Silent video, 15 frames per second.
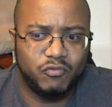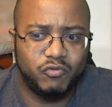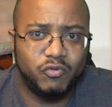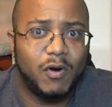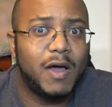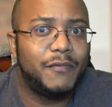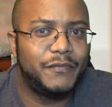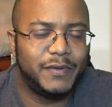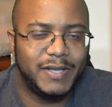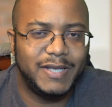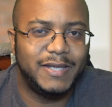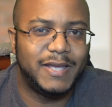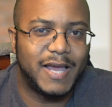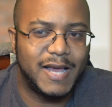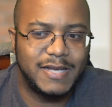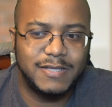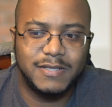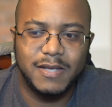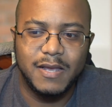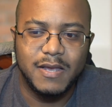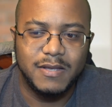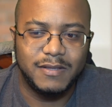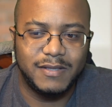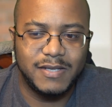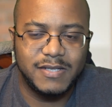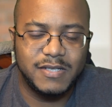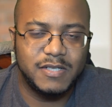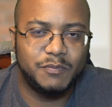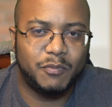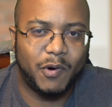roughly guess
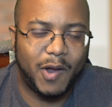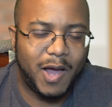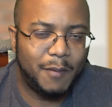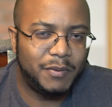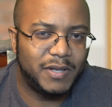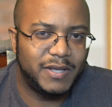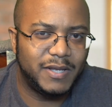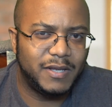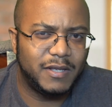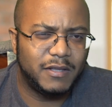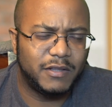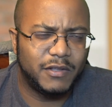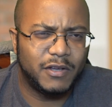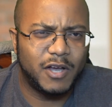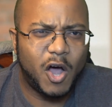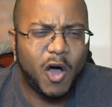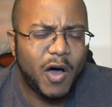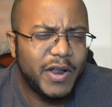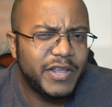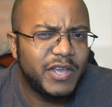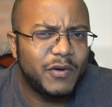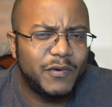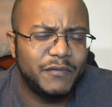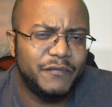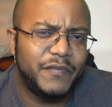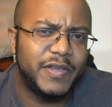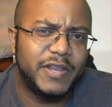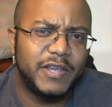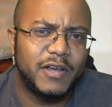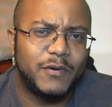this is probably the audio and
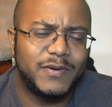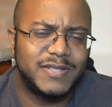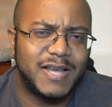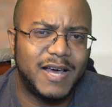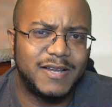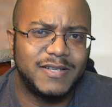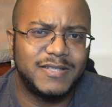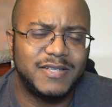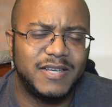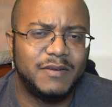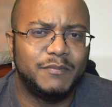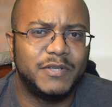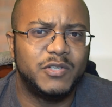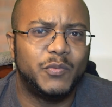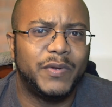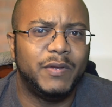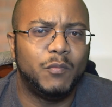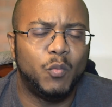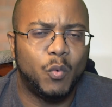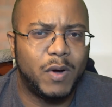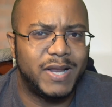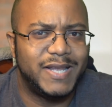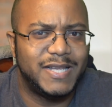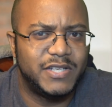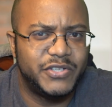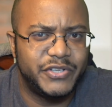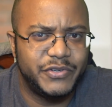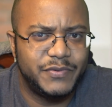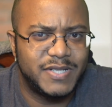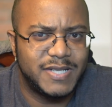video is out of sync between 1 and
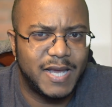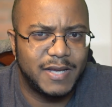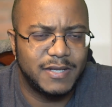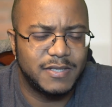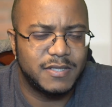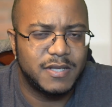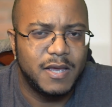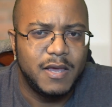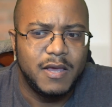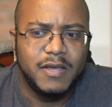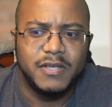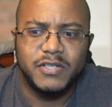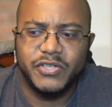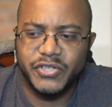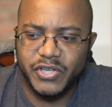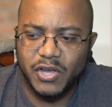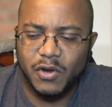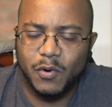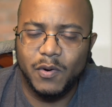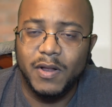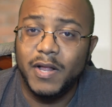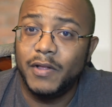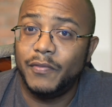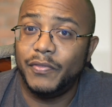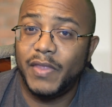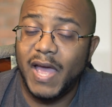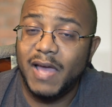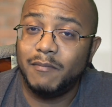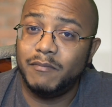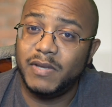2 seconds. So
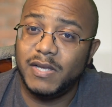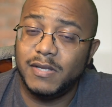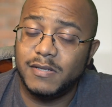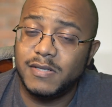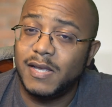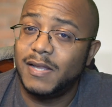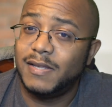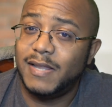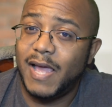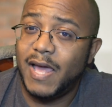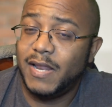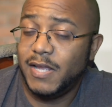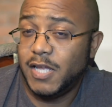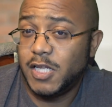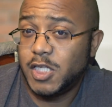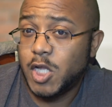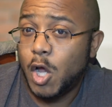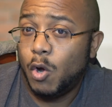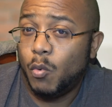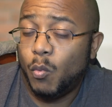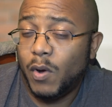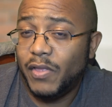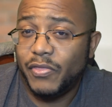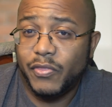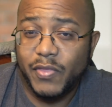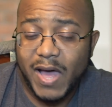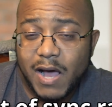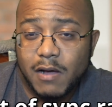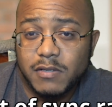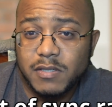that means that is
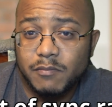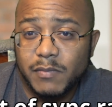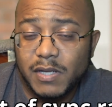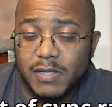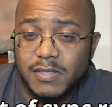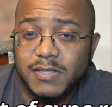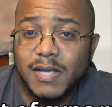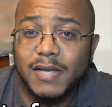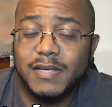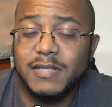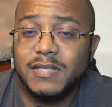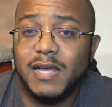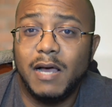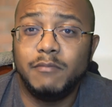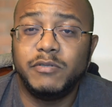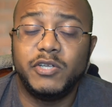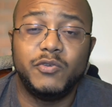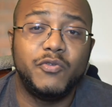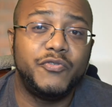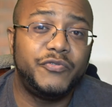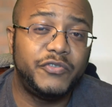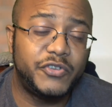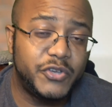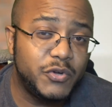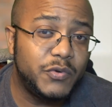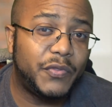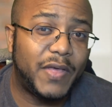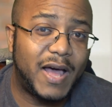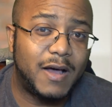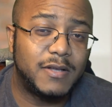1,000 milliseconds up to
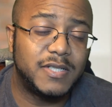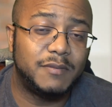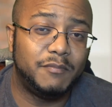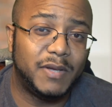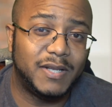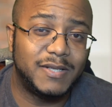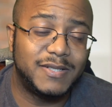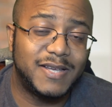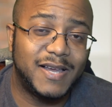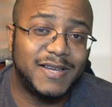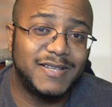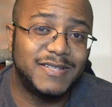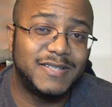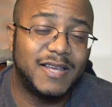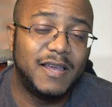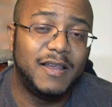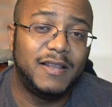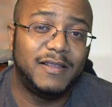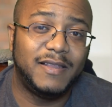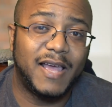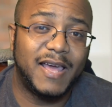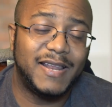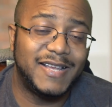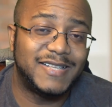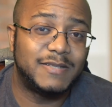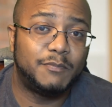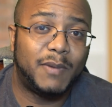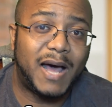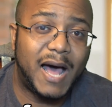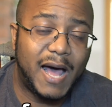2,000 milliseconds that it's
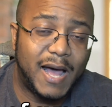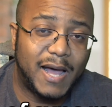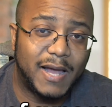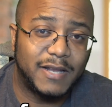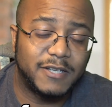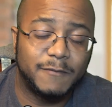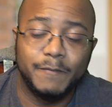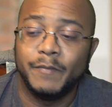behind.